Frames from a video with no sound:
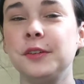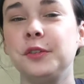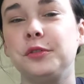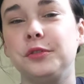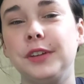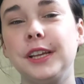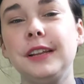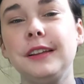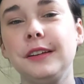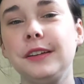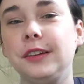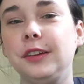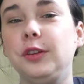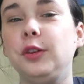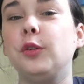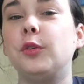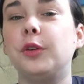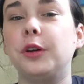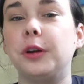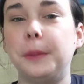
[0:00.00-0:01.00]
reading
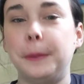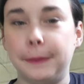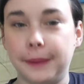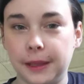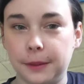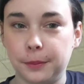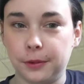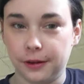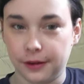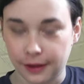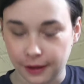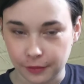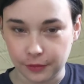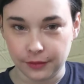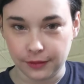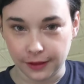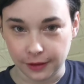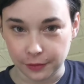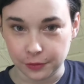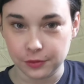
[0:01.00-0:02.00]
your paper
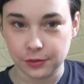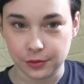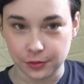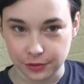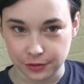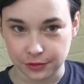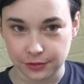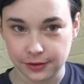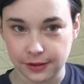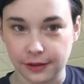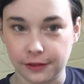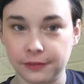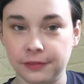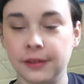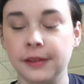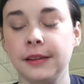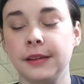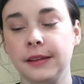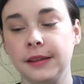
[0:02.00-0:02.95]
out loud to yourself.